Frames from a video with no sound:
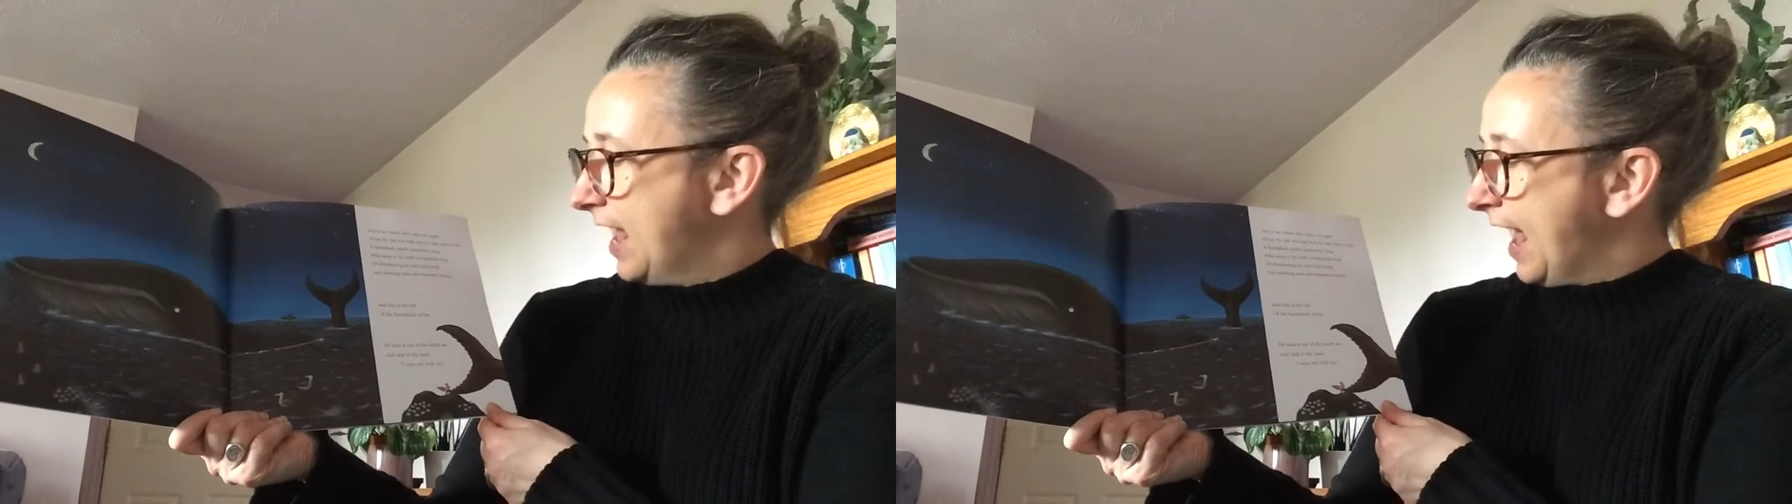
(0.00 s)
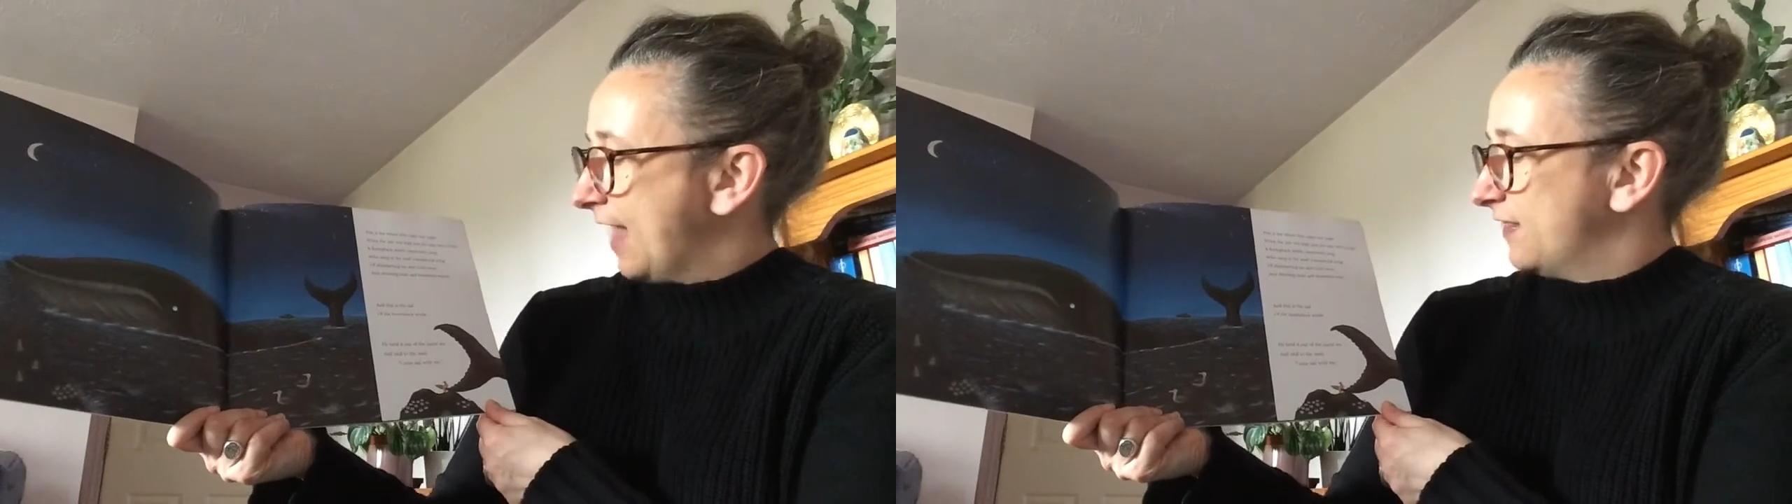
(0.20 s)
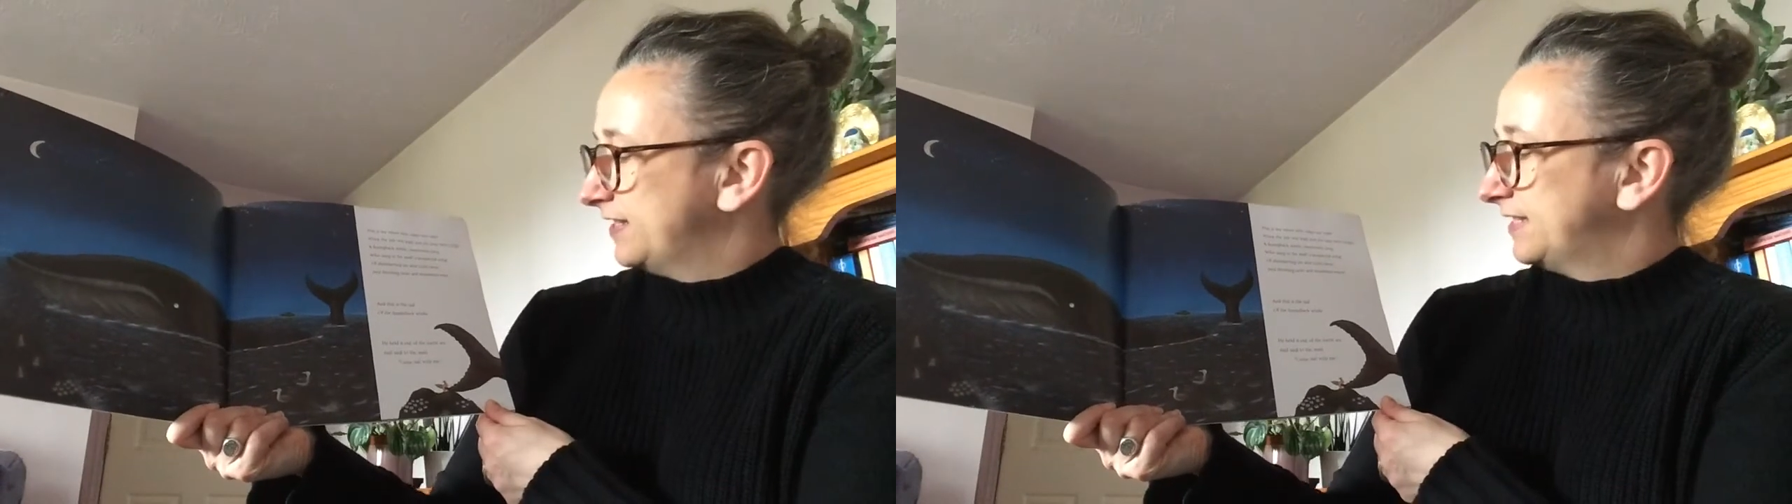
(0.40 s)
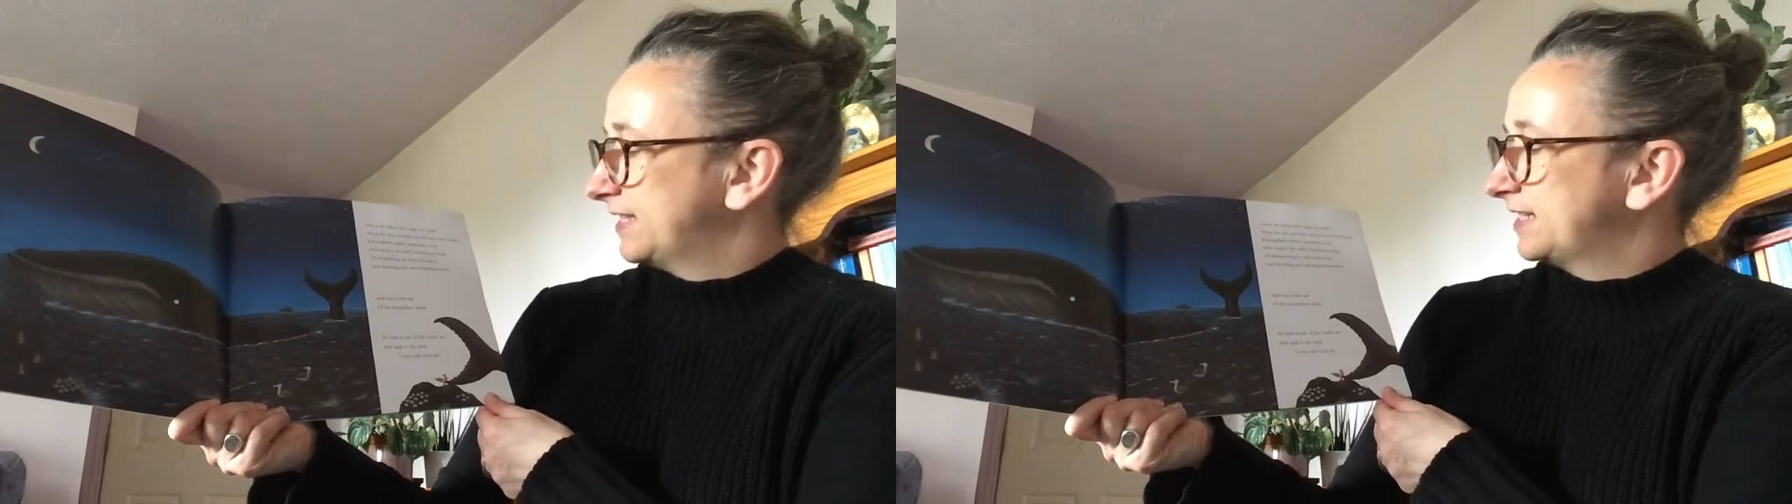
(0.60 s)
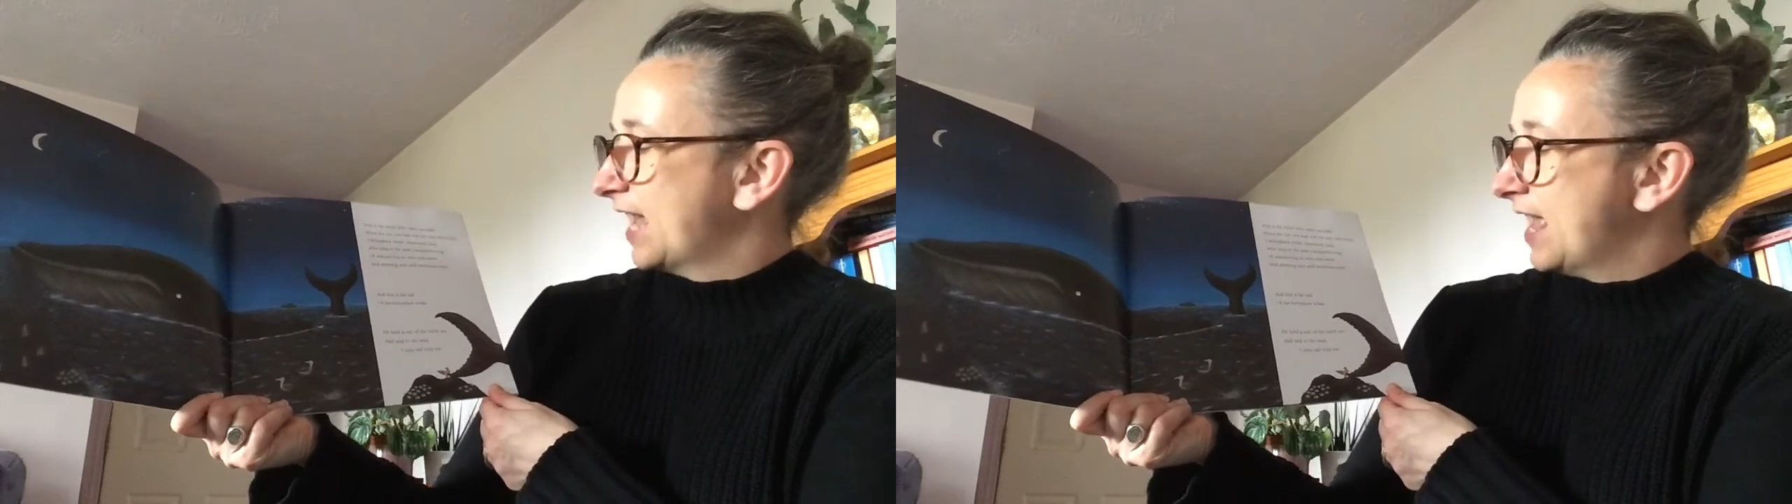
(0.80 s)
And this is the
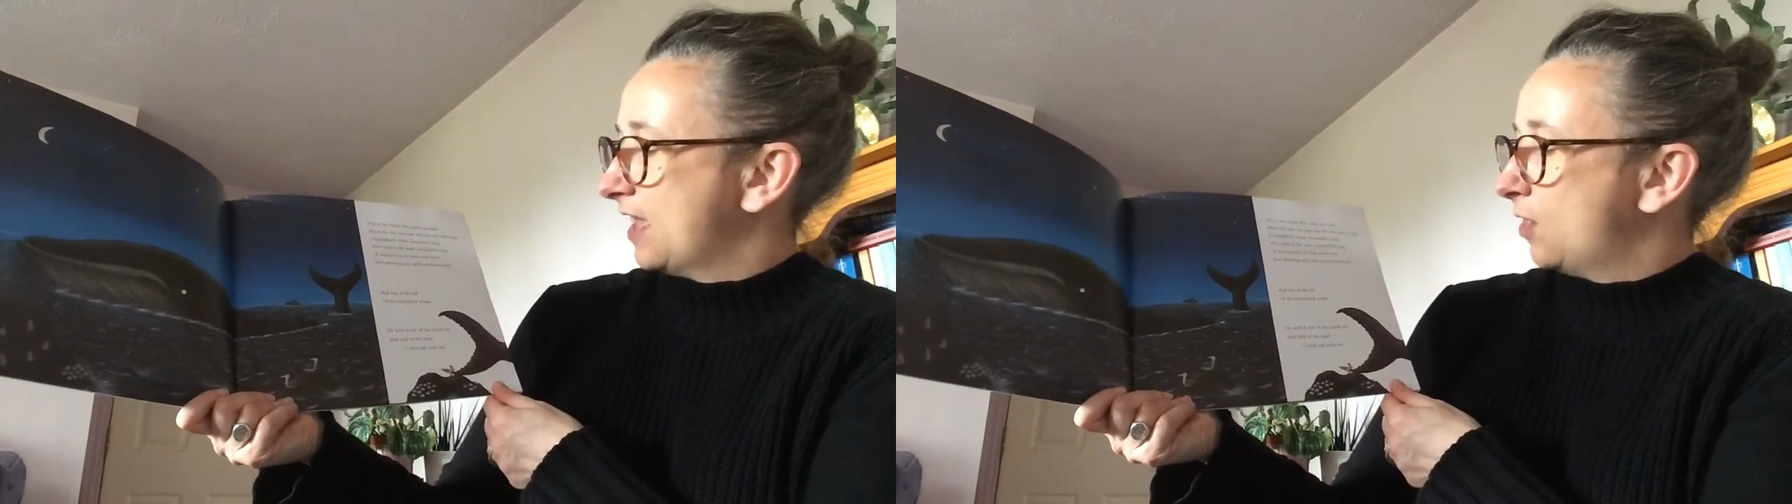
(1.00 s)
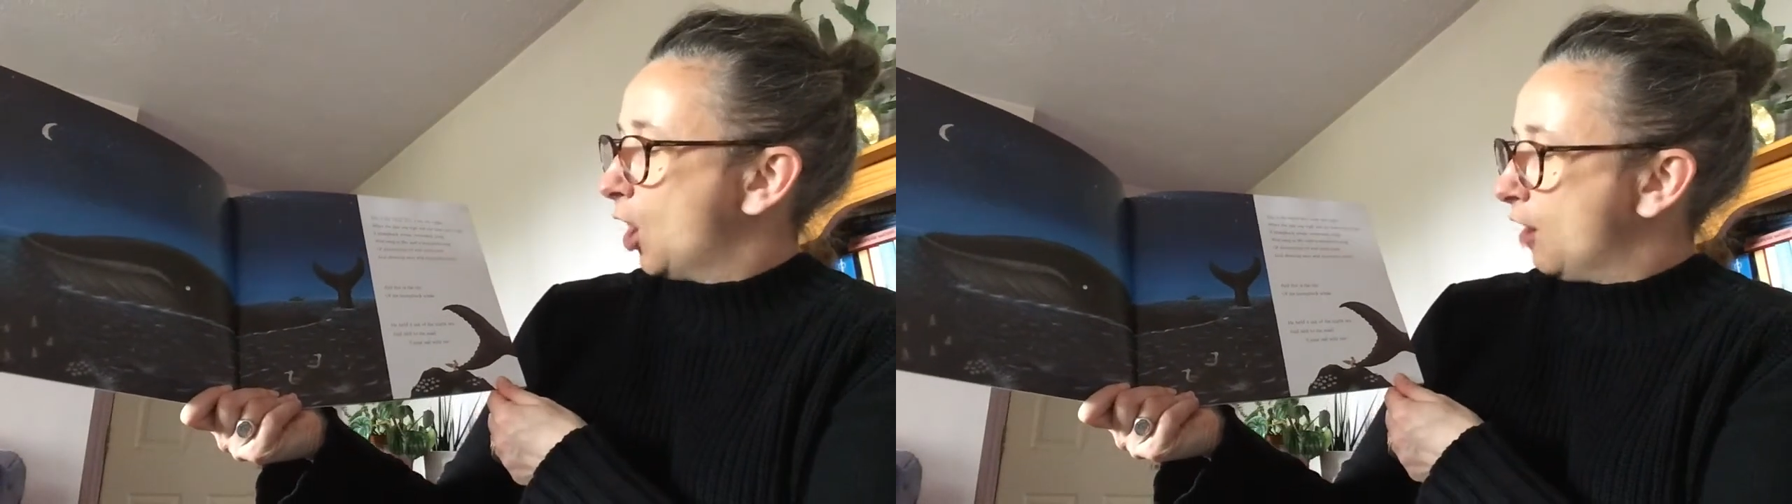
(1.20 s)
tale